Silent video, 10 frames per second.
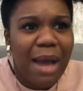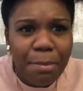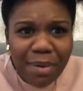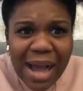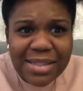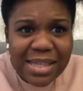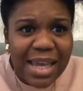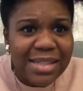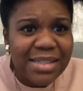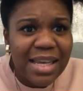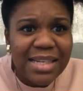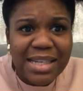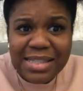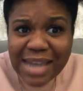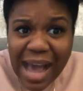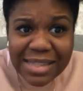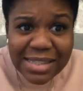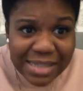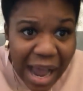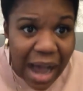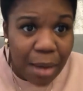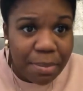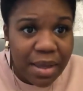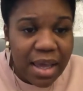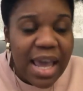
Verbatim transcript: My process does not stop.